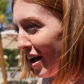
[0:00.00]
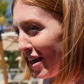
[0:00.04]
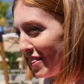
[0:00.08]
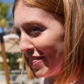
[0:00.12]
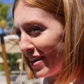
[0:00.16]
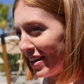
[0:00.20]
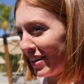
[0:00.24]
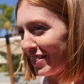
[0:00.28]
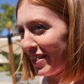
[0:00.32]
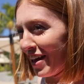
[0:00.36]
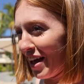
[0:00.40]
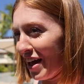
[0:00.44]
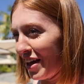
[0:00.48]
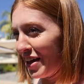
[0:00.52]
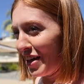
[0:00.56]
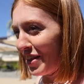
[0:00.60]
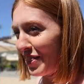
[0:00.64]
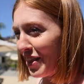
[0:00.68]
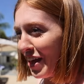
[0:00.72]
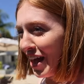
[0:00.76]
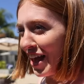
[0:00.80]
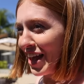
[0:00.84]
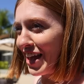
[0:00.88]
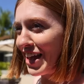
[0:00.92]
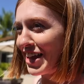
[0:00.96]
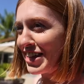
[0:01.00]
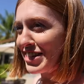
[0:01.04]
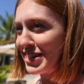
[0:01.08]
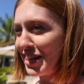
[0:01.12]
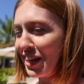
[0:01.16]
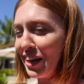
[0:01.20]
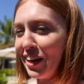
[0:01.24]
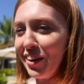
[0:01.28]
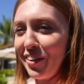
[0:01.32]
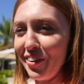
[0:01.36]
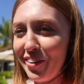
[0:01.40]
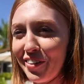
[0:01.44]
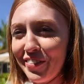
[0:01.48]
I think they're they're
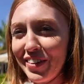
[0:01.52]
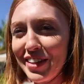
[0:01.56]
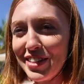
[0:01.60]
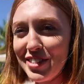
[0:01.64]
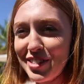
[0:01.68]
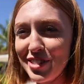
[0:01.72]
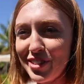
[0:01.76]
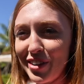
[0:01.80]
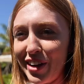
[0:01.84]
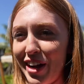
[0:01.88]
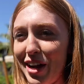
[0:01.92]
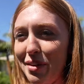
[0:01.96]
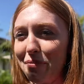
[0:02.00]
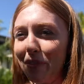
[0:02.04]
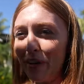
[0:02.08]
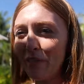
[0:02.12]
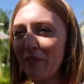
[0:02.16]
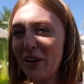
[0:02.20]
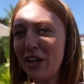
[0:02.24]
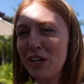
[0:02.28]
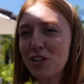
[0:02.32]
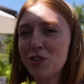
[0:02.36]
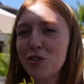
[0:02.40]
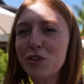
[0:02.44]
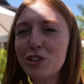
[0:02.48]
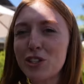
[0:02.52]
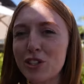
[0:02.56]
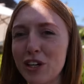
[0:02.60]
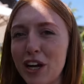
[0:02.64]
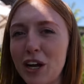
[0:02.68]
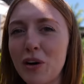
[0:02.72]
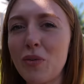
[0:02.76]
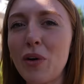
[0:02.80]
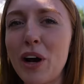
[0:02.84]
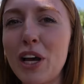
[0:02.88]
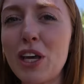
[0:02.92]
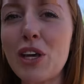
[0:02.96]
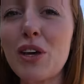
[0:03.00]
eating a lot on this trip I mean George and
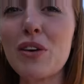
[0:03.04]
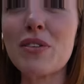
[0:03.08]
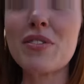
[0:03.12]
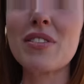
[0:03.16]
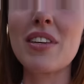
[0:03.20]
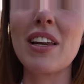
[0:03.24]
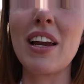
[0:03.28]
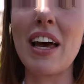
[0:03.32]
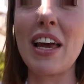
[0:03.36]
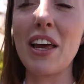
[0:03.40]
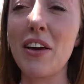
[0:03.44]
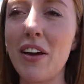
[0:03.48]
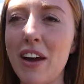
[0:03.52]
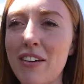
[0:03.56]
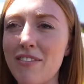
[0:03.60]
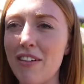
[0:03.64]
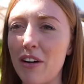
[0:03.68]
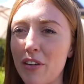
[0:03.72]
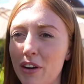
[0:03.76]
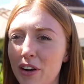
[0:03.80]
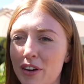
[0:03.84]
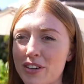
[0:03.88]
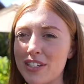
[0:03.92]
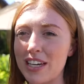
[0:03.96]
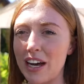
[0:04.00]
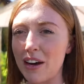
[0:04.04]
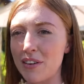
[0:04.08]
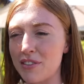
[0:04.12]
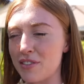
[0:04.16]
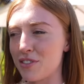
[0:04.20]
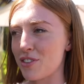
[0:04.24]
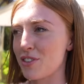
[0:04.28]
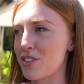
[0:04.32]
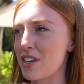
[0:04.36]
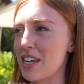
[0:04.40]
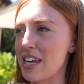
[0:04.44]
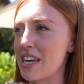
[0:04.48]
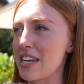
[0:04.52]
I are quite used to like going around hotels
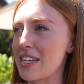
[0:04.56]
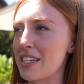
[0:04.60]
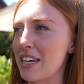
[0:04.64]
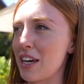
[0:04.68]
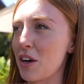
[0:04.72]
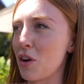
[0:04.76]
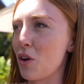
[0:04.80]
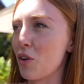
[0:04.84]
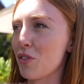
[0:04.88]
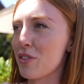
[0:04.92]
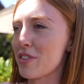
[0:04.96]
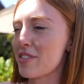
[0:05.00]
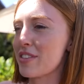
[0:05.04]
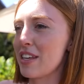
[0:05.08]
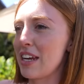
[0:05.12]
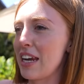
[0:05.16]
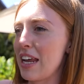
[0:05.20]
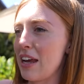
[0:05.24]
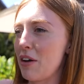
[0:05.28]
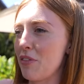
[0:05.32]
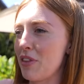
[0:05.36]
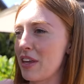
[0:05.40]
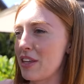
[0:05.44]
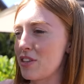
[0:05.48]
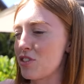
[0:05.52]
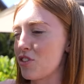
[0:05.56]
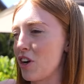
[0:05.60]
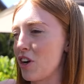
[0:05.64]
and just eating constantly on these